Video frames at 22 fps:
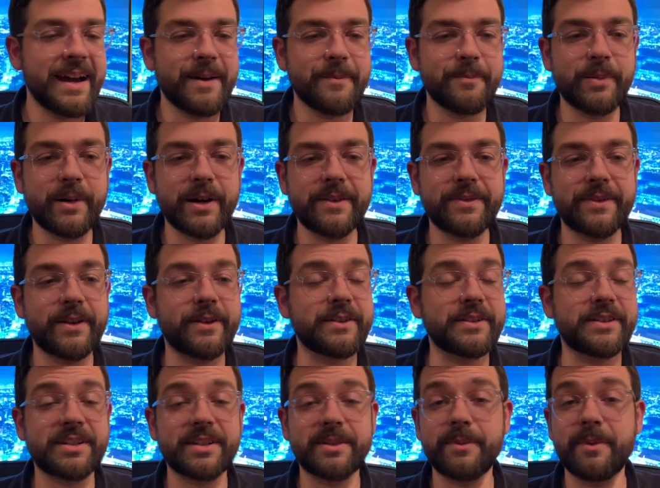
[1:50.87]
But there
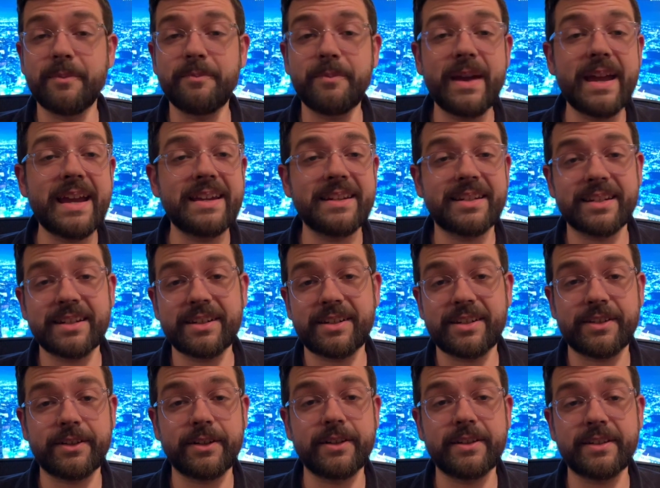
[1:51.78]
are some amazing
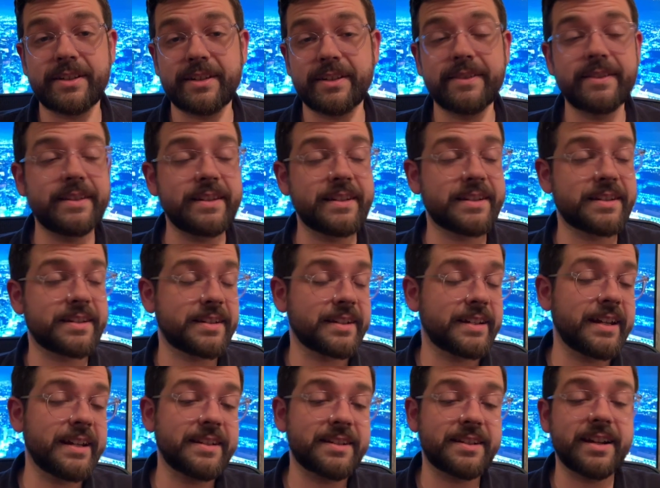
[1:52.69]
stunts in this.
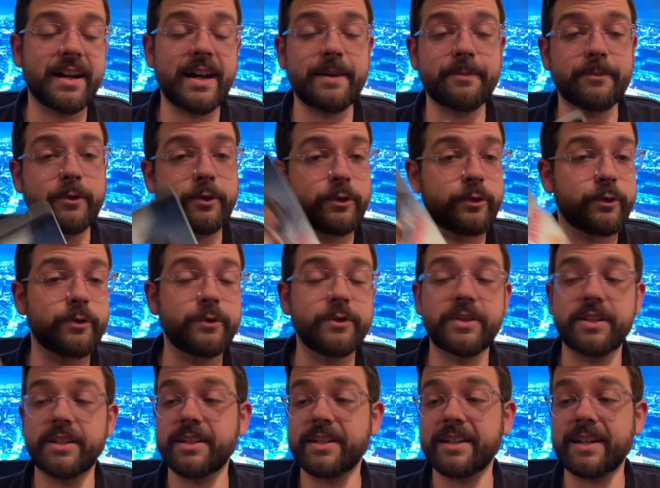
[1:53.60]
Again, Tom
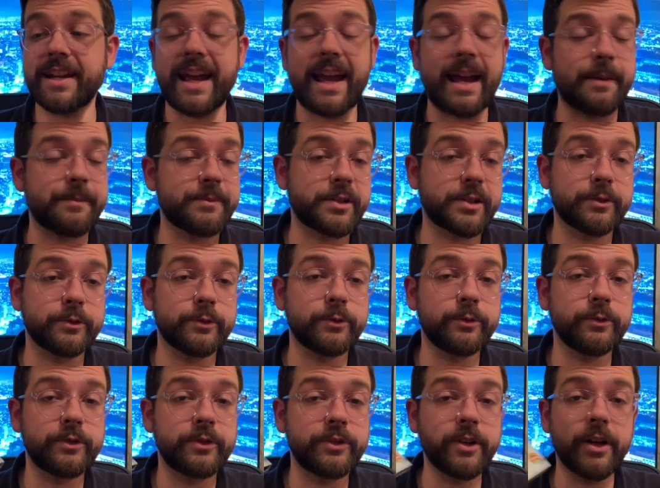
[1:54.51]
Cruise is an
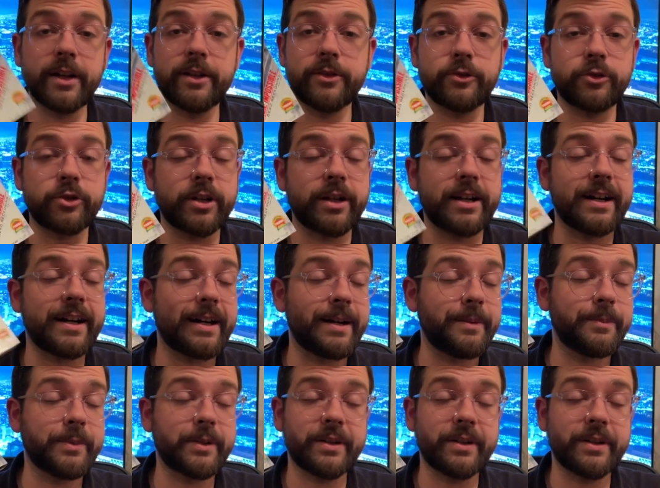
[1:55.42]
absolute nut job.